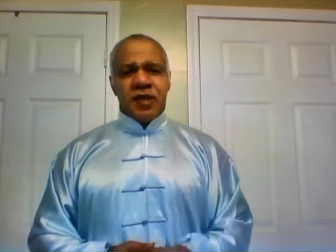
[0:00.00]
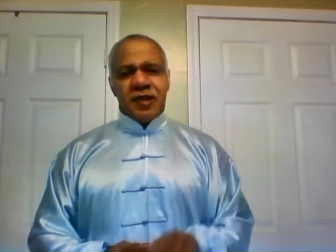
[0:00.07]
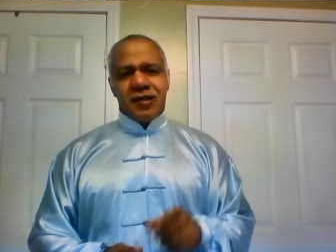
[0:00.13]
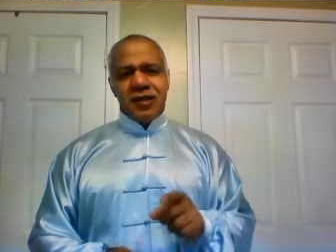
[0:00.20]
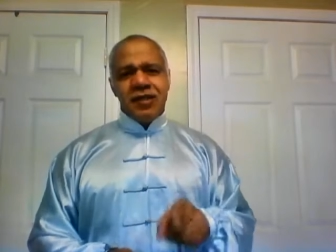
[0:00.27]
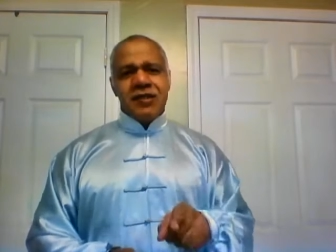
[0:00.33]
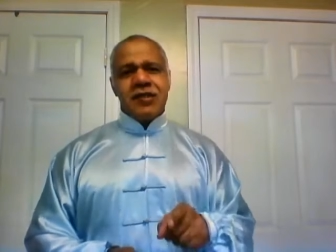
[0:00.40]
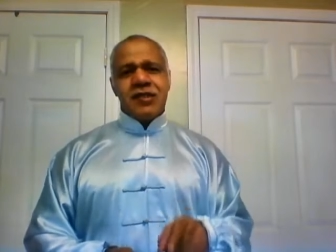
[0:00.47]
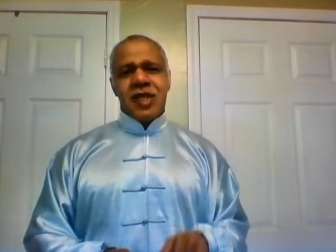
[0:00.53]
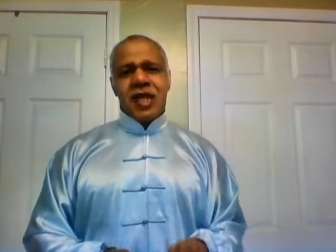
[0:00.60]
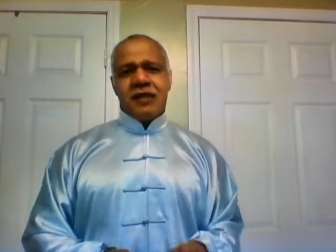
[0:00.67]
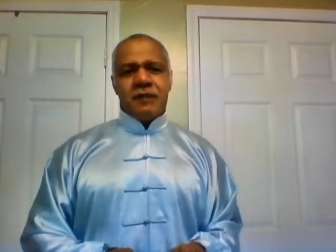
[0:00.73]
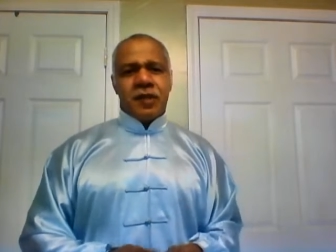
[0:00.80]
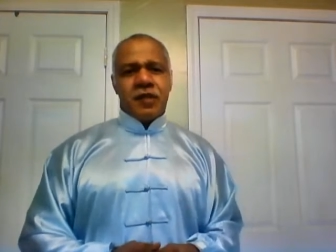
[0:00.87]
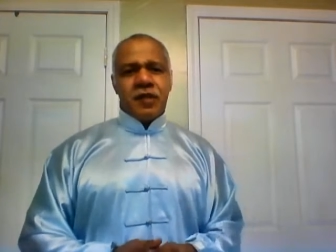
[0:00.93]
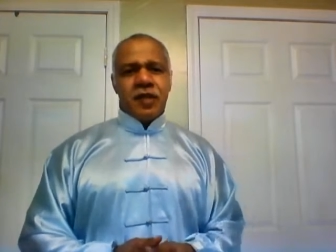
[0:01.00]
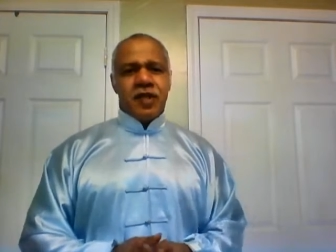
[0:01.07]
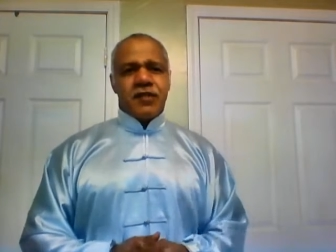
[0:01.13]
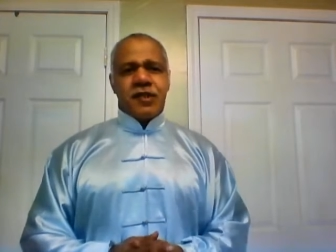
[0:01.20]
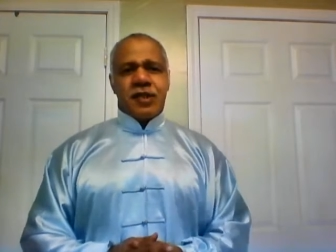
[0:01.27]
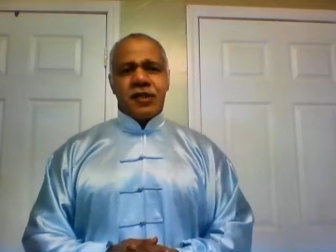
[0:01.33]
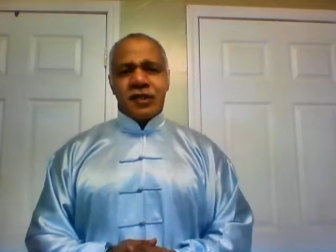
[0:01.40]
This segment
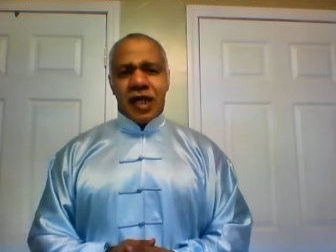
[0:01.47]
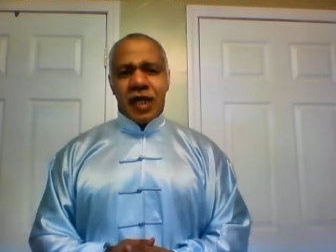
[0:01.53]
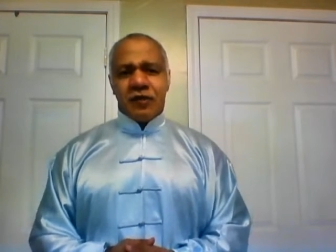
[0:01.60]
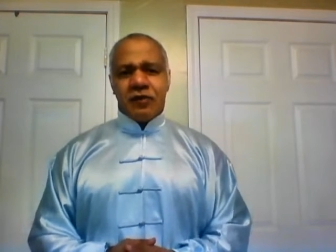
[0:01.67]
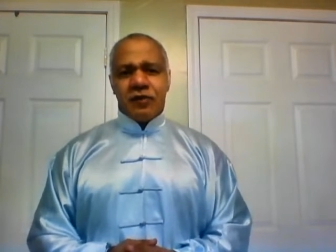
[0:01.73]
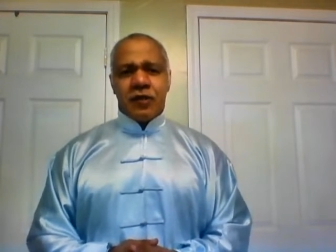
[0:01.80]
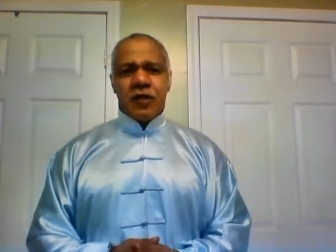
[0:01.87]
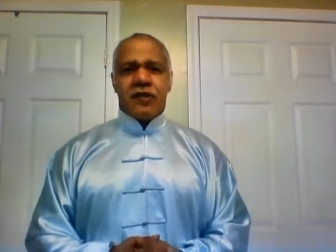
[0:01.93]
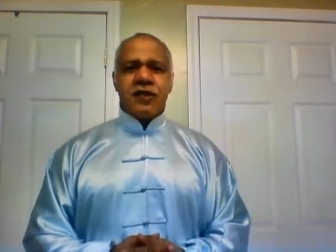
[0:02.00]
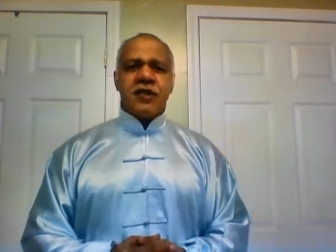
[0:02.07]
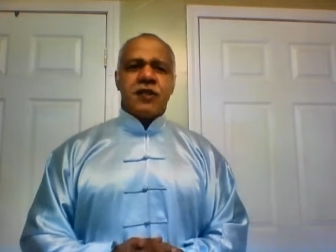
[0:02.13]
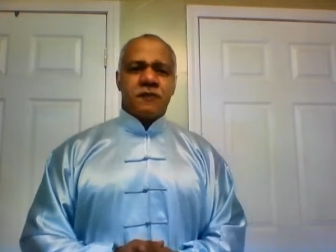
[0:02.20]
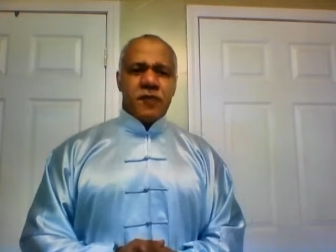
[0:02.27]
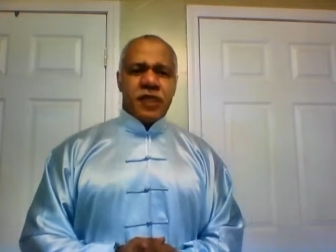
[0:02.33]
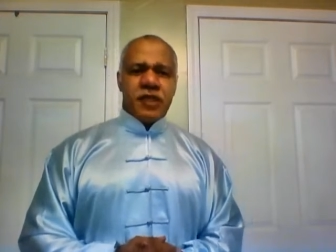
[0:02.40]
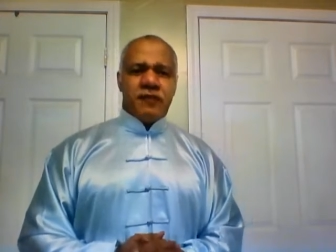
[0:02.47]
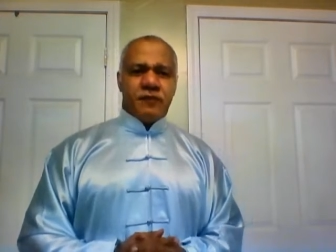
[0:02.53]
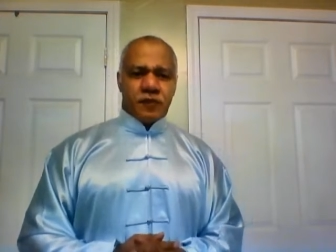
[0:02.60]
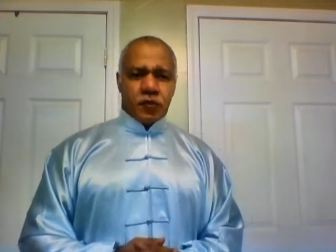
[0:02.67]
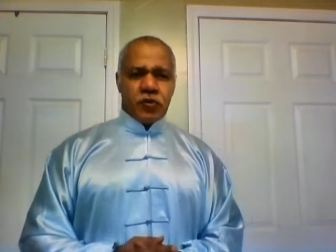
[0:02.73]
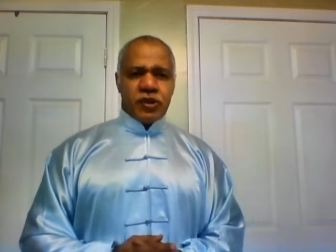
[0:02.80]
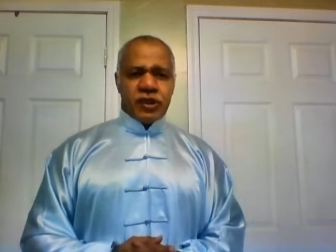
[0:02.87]
is entitled The Speed
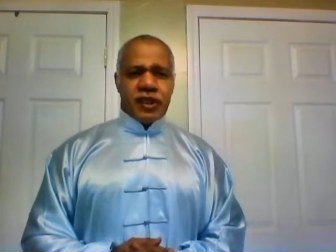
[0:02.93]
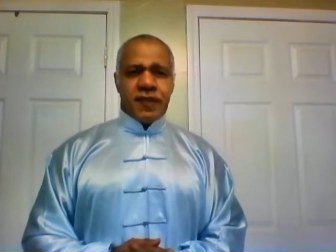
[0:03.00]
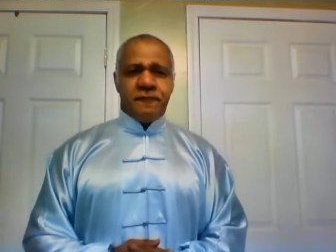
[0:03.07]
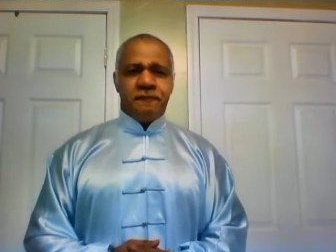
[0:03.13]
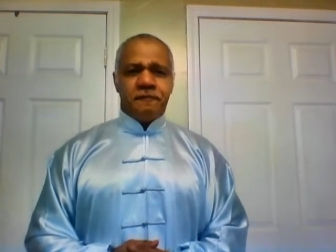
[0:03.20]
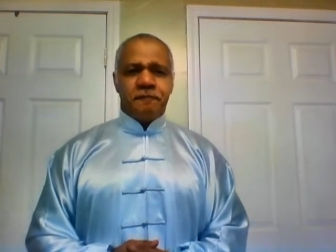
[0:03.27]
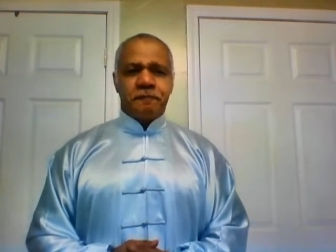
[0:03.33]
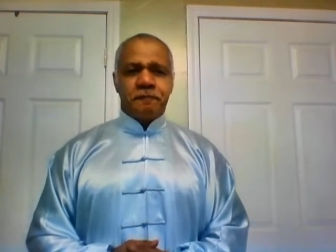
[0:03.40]
of Bruce Lee.